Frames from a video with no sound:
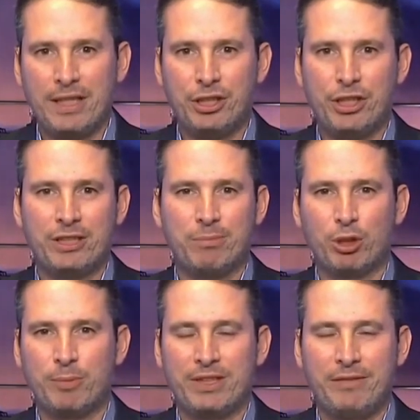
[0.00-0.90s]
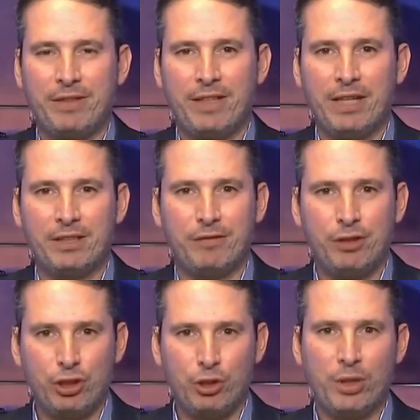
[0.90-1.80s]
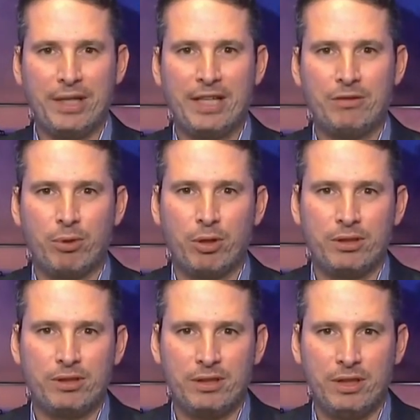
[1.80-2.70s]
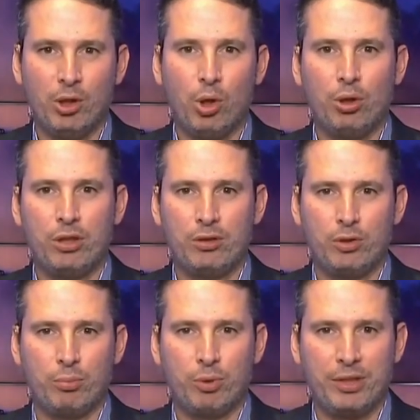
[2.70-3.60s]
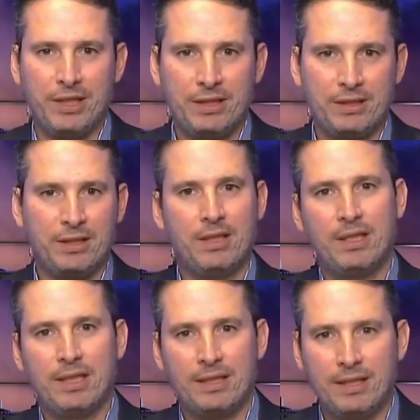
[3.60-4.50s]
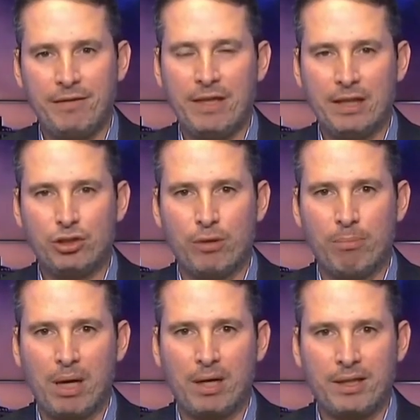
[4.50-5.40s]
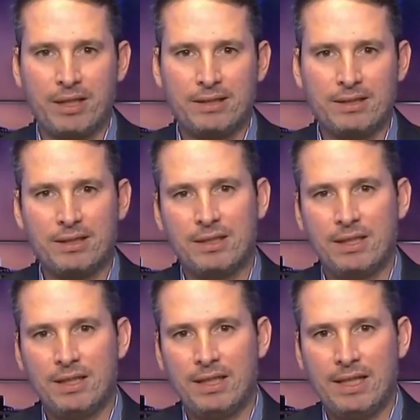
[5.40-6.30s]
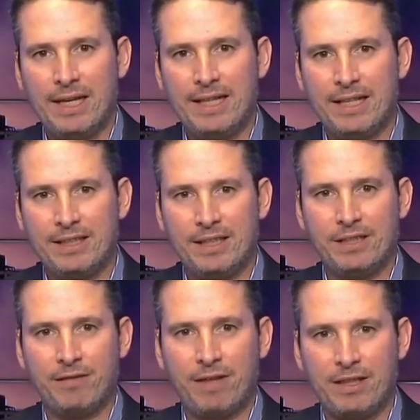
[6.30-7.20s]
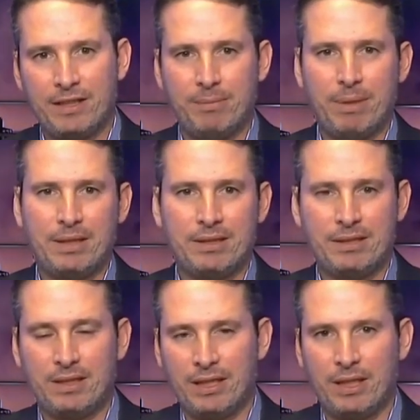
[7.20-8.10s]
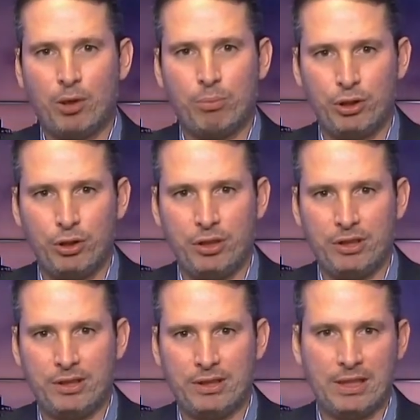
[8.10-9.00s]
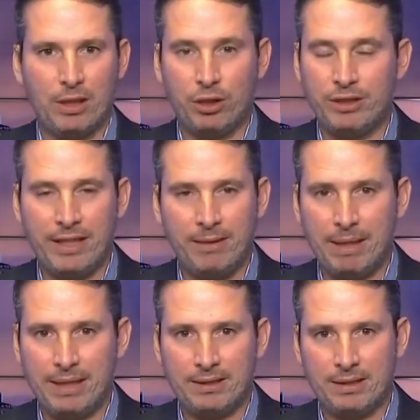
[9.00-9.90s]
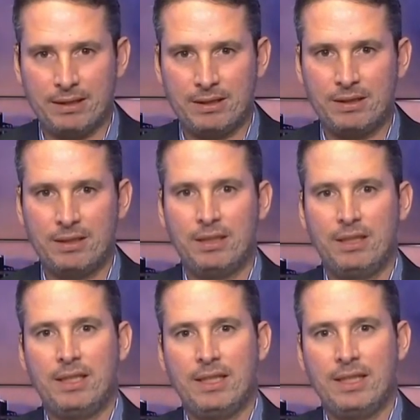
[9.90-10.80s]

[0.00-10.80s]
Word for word: intelligence, more specifically artificial neural networks, in order to predict the financial markets and identify the best uh, opportunities on a daily basis.